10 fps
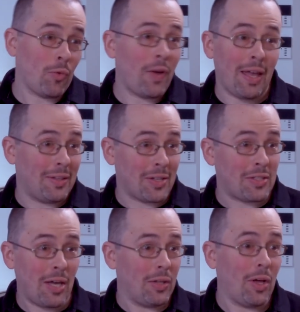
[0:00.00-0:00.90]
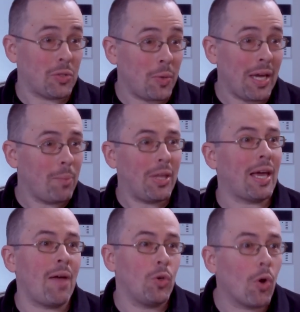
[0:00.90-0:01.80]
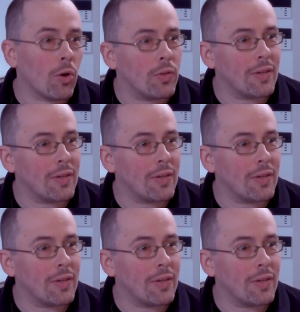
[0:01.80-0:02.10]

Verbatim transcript: your fans because they, will tweet and be like, "Have you heard